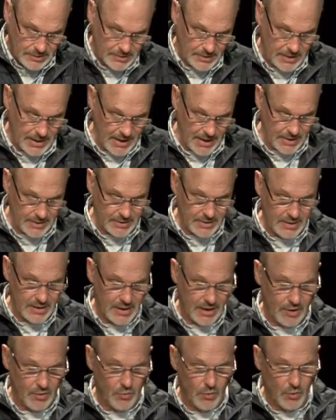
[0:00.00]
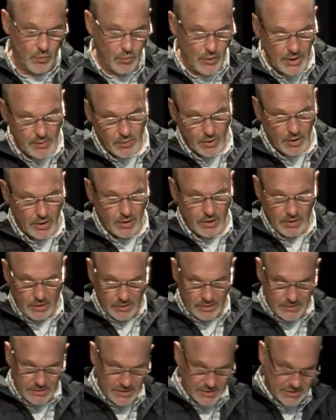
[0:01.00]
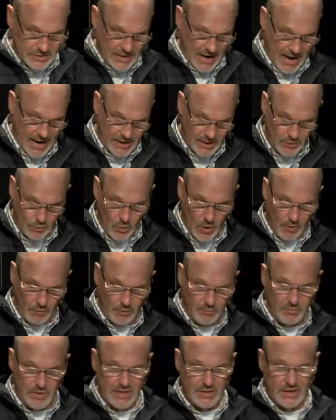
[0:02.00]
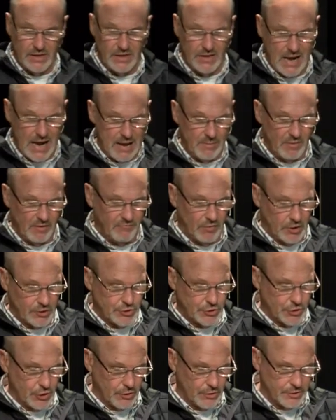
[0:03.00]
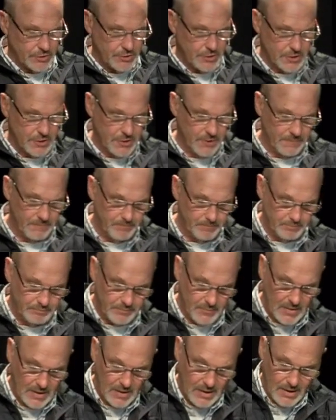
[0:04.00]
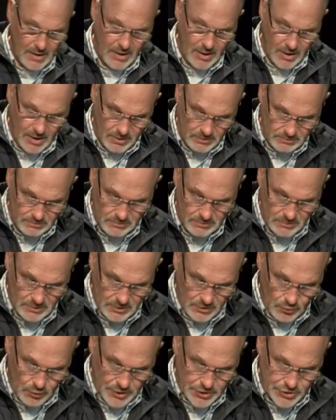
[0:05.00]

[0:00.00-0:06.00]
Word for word: And uh, when we were deciding what would be the name of our church, we